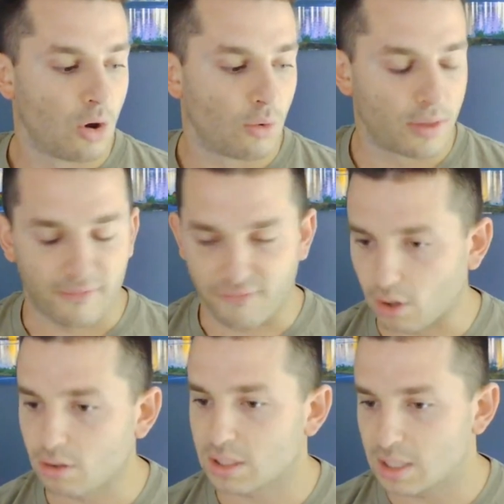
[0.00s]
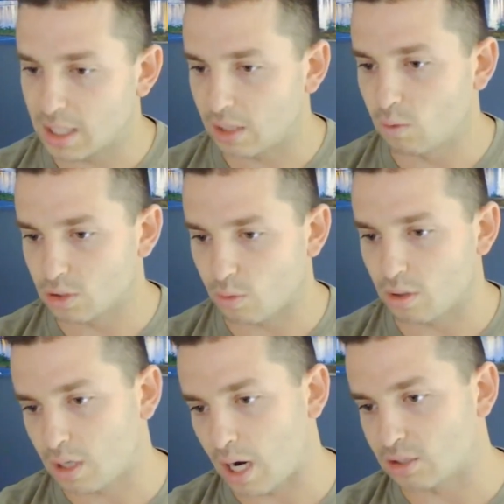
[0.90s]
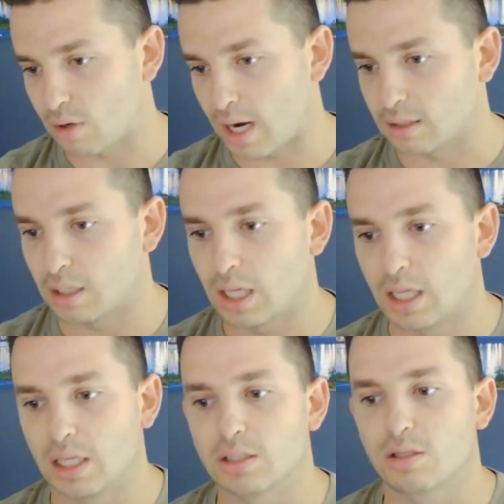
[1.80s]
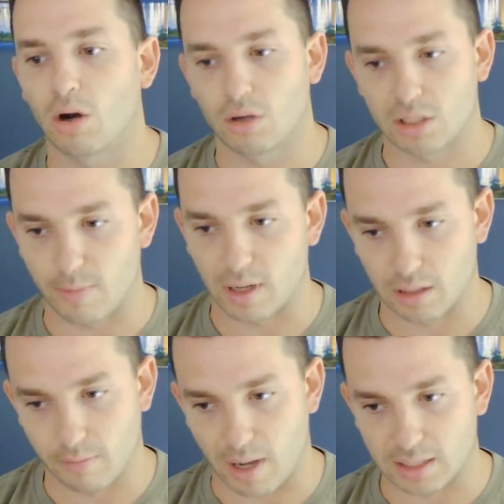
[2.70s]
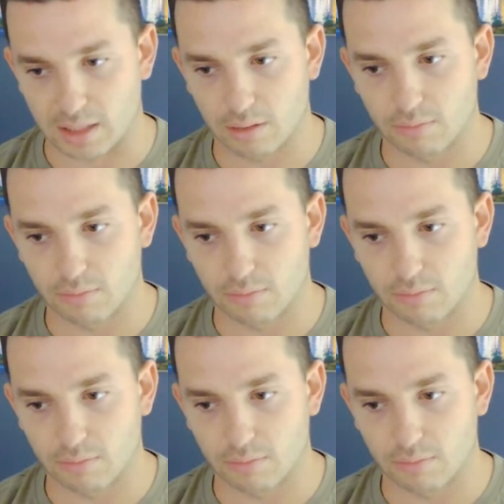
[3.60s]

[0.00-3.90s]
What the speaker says: the first thing, once we're under contract, is the earnest money deposit.